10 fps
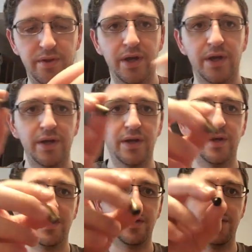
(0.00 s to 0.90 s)
than
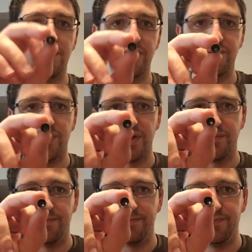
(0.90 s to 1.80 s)
this
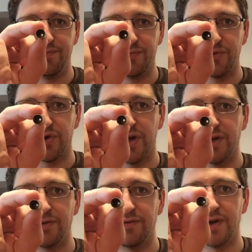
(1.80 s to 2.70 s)
one,
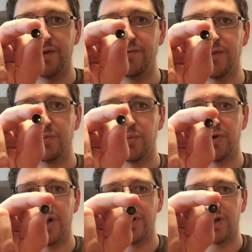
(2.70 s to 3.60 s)
right? If I flipped
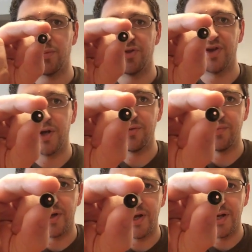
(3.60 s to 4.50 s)
them around a couple
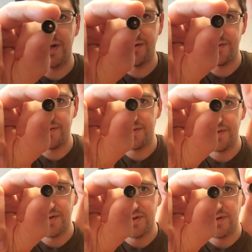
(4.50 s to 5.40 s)
times in my hands,
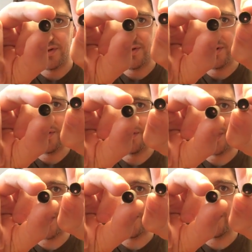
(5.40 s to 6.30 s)

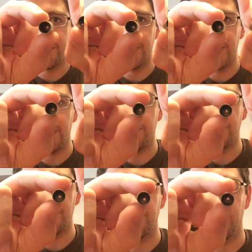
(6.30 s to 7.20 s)
you likely would not
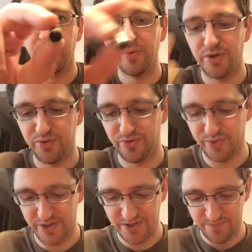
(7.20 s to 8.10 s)
be able to tell me which
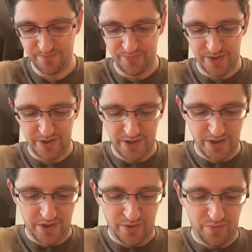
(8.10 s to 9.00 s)
was
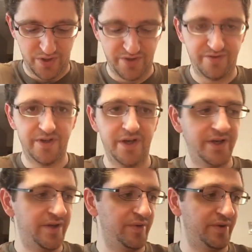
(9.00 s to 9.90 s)
which is
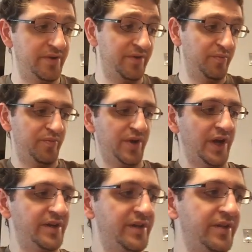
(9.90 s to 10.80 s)
the
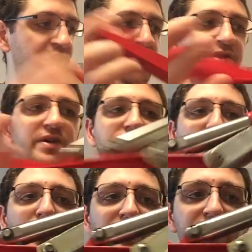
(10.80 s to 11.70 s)
idea there,
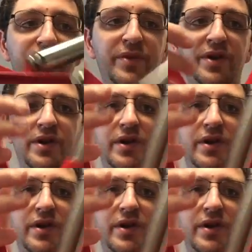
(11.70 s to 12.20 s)
of course.